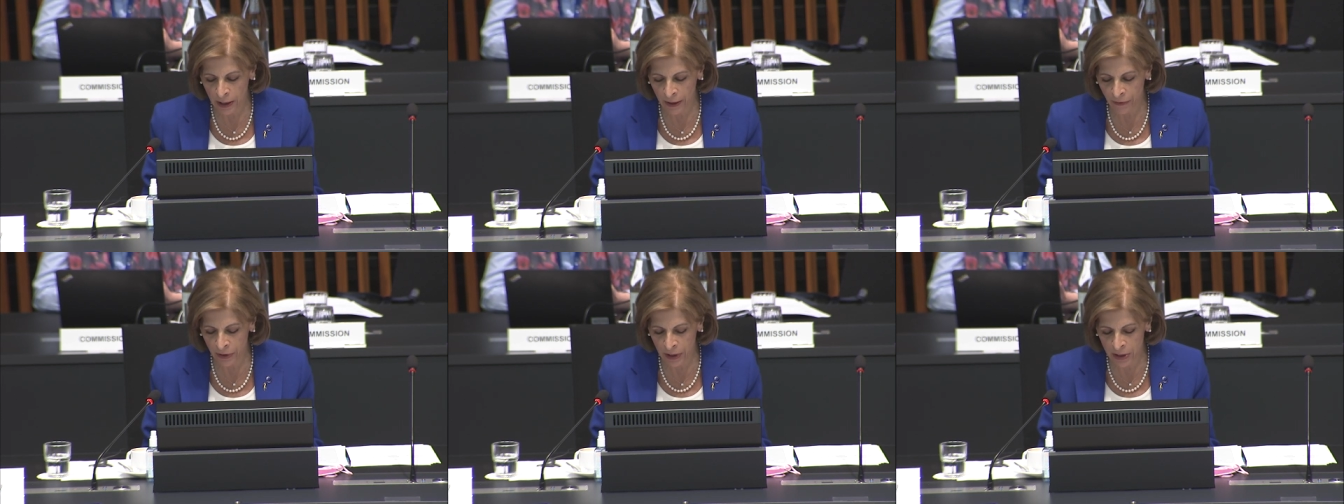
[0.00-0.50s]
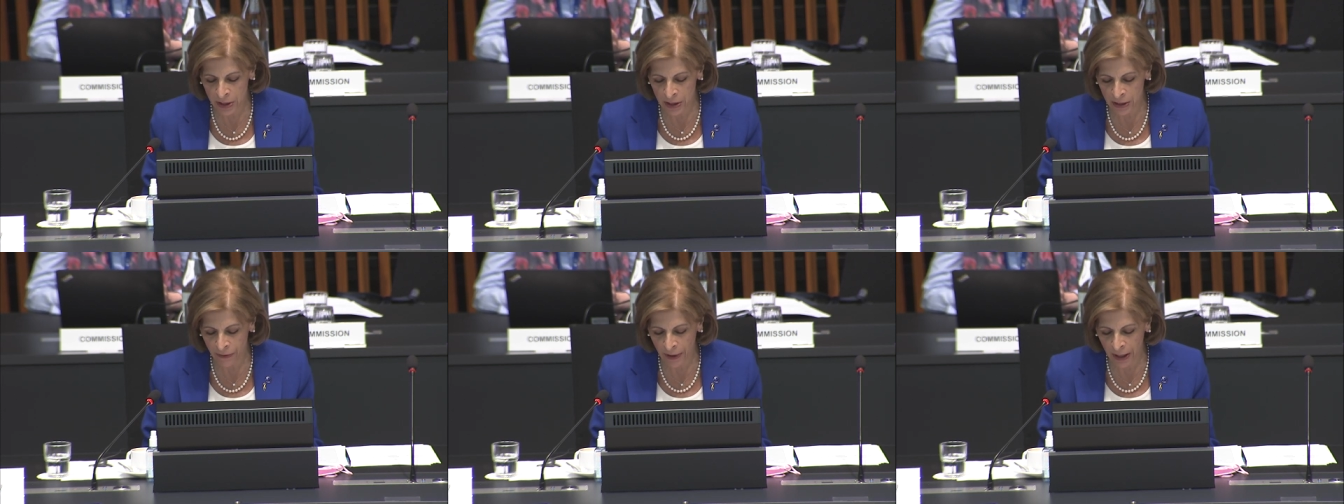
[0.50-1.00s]
evidence
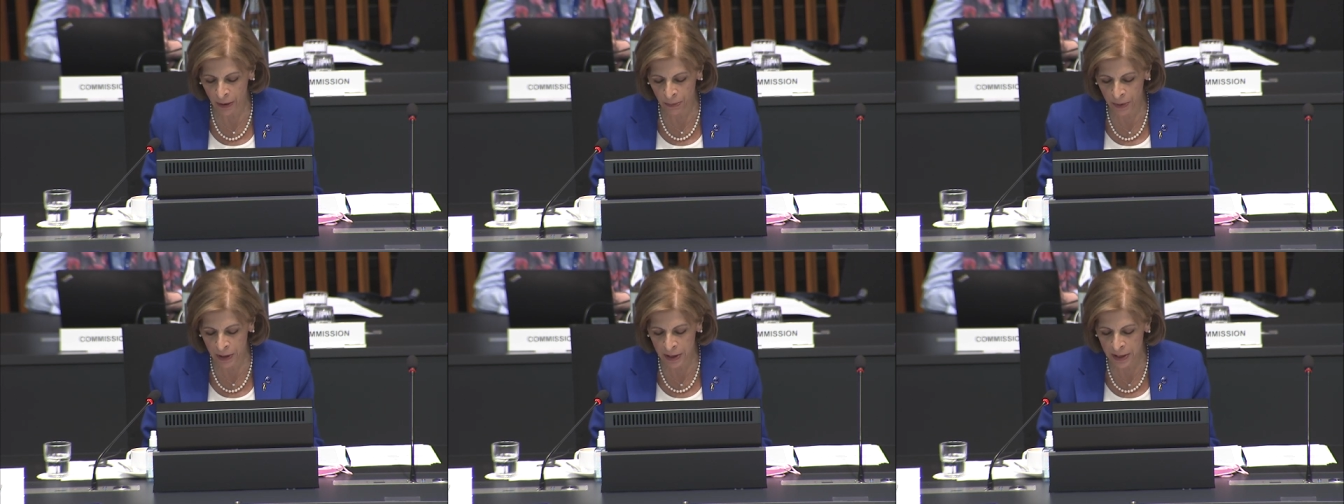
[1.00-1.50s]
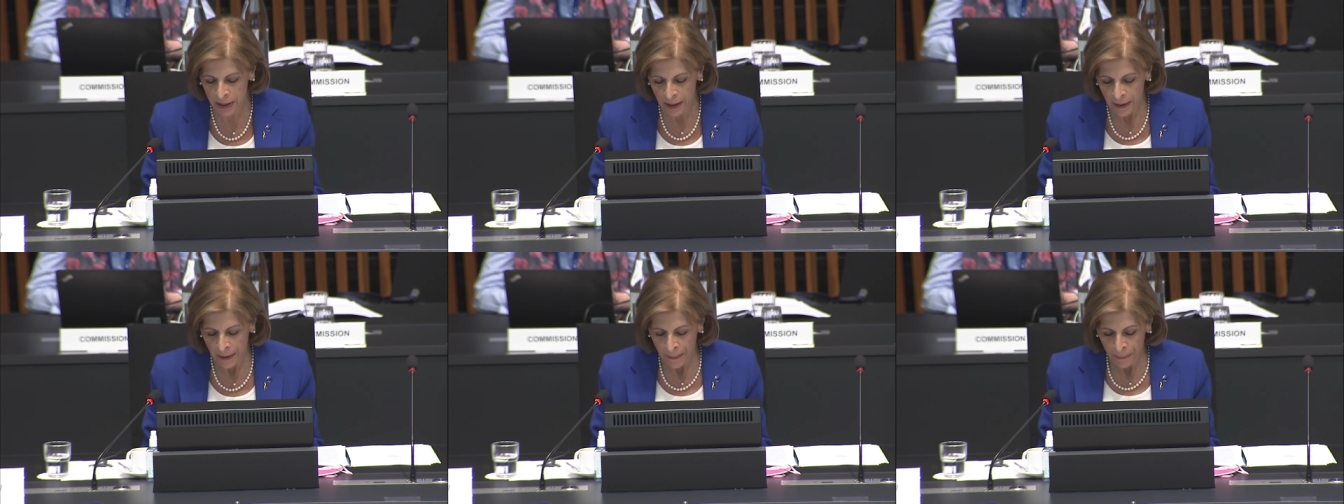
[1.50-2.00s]
and developments,
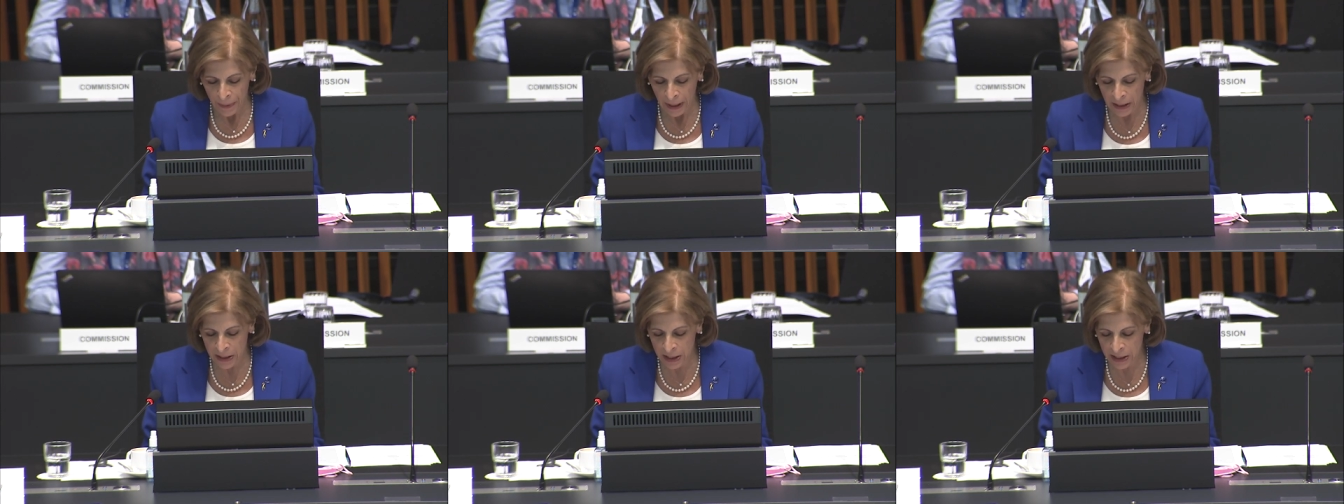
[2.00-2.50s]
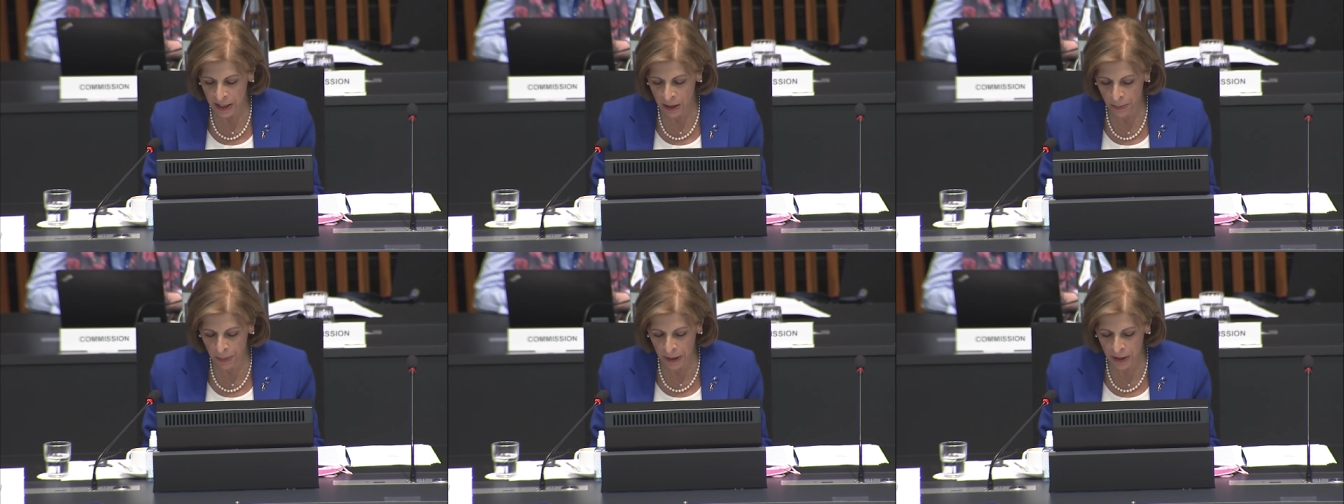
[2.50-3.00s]
and
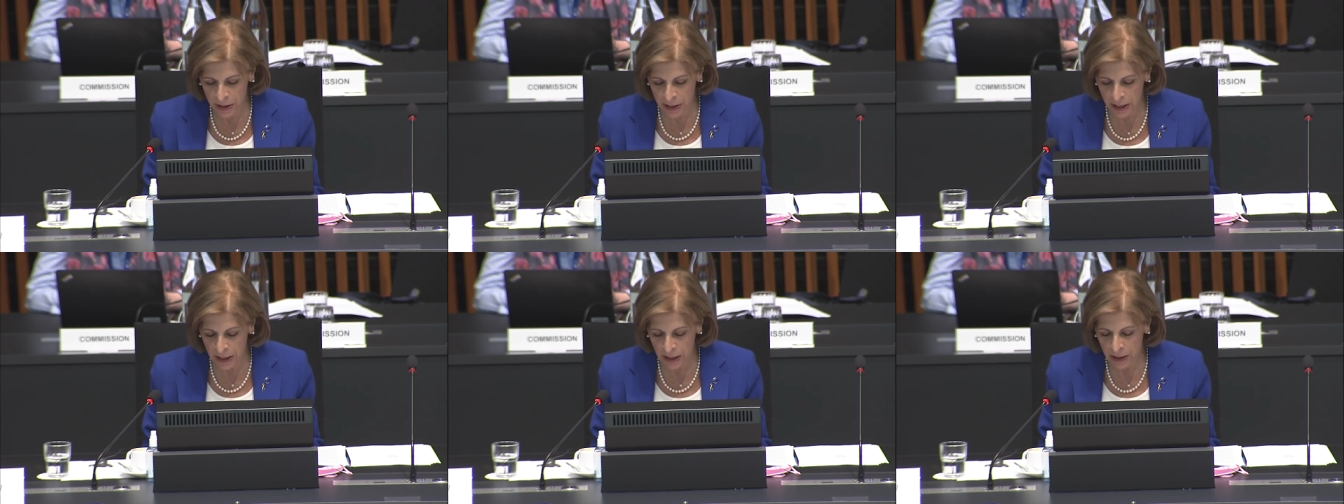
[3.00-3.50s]
sustainability